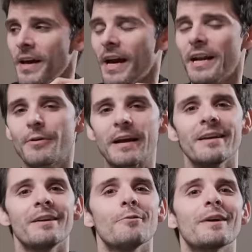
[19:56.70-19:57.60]
Anyway,
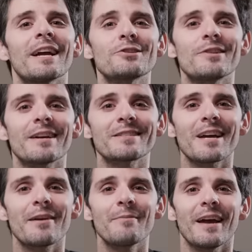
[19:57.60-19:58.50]
we'll catch you next
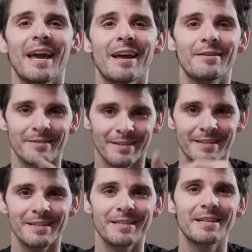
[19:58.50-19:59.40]
time and
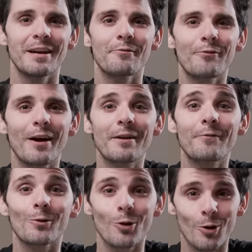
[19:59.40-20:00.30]
see you on Friday
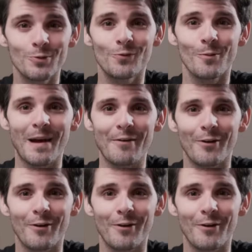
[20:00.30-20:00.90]
for large format